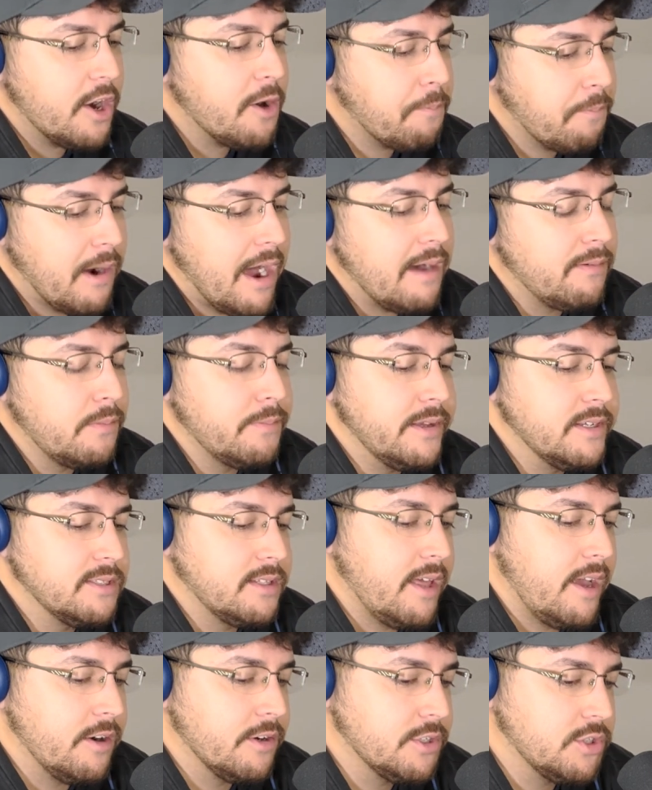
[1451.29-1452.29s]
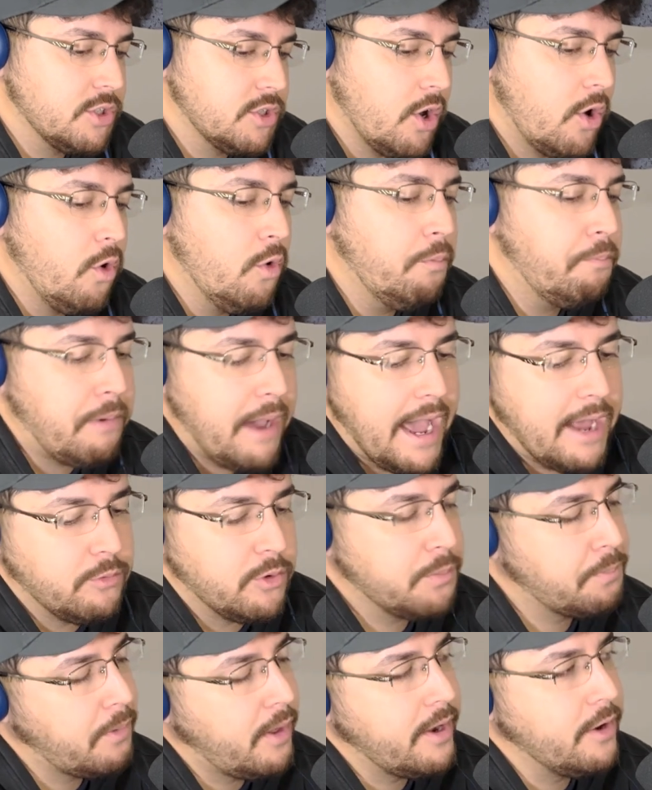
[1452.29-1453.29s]
problem is they're so bad
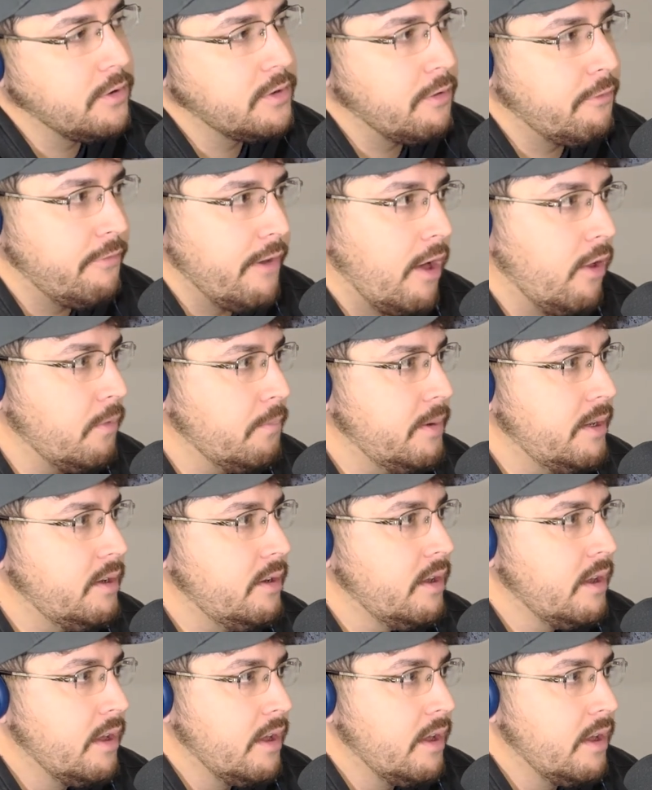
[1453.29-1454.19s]
with player development